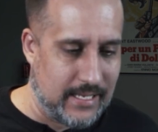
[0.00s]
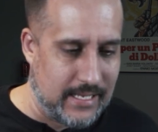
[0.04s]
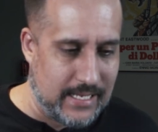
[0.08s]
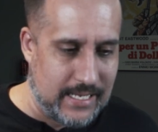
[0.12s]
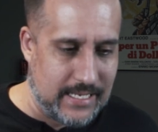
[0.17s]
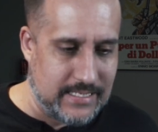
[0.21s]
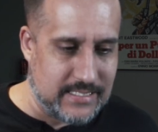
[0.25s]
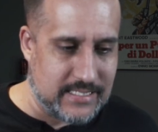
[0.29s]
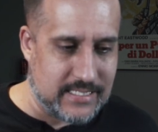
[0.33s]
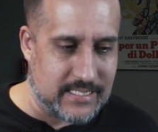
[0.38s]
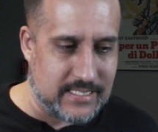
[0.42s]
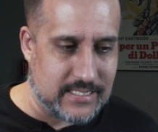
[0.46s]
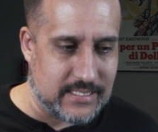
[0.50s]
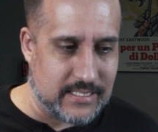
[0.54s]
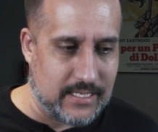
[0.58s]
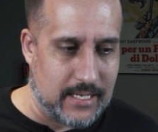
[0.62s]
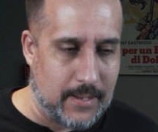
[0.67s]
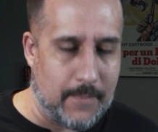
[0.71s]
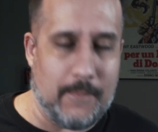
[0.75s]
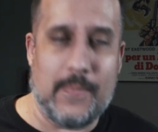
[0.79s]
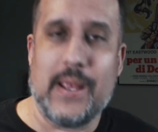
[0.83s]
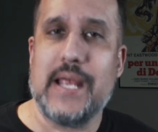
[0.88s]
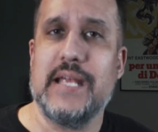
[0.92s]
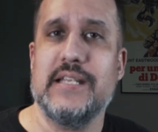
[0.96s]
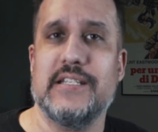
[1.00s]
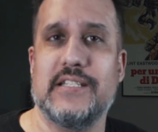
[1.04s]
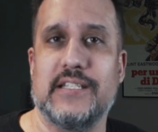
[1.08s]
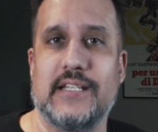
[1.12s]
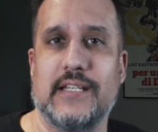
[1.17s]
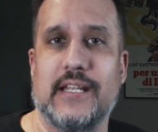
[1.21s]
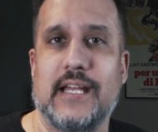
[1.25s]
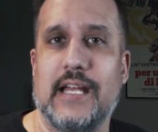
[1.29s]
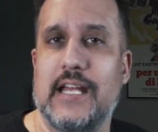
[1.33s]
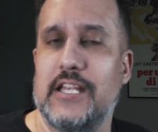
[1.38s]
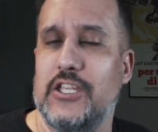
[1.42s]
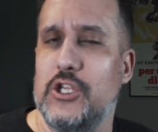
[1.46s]
It's
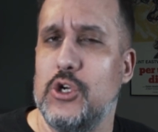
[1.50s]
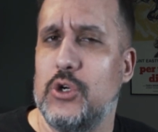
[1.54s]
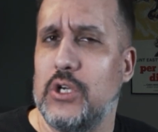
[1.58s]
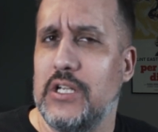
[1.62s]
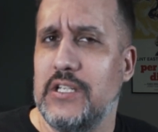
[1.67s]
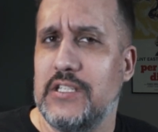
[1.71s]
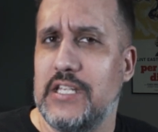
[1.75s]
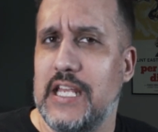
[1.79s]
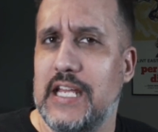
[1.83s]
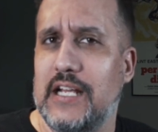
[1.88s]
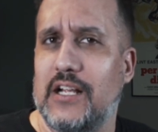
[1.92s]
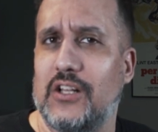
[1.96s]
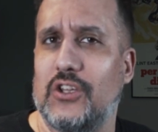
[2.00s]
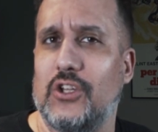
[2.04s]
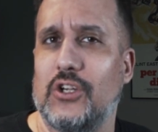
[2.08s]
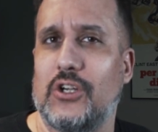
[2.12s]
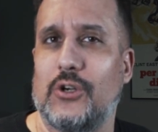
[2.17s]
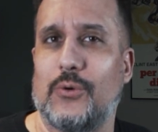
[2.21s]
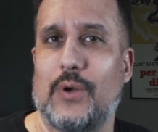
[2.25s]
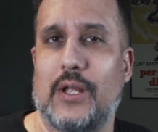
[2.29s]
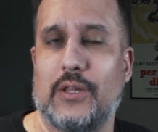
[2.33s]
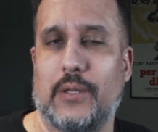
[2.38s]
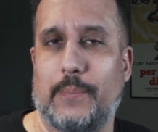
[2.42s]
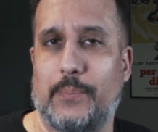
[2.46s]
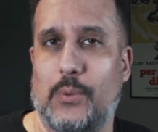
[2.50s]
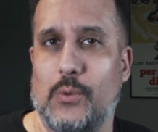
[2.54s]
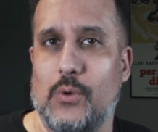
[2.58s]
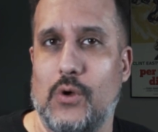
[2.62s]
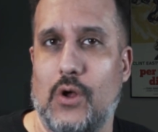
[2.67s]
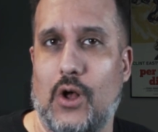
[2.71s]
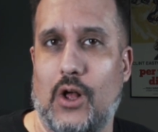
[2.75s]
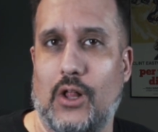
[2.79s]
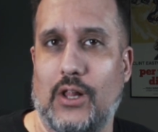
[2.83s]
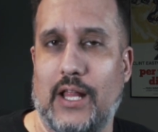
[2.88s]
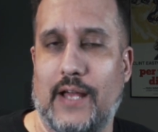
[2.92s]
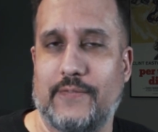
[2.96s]
amazing. You can take a look around the pool
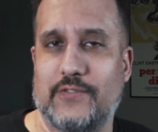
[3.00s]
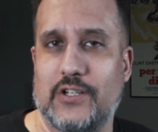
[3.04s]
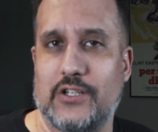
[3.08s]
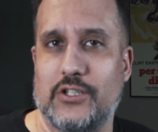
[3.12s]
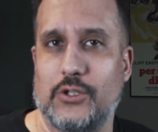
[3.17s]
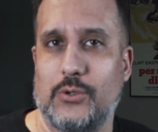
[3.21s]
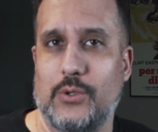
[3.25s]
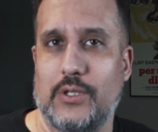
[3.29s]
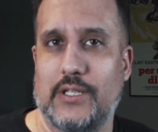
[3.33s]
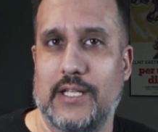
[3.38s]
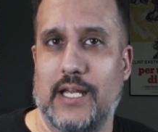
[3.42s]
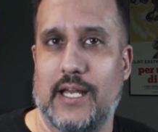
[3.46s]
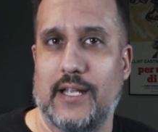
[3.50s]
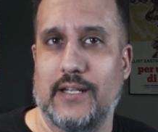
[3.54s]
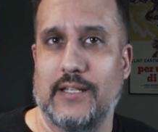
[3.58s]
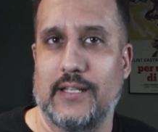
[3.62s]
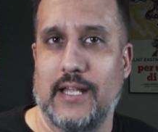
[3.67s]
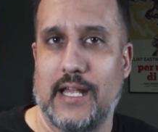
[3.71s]
hall after doing that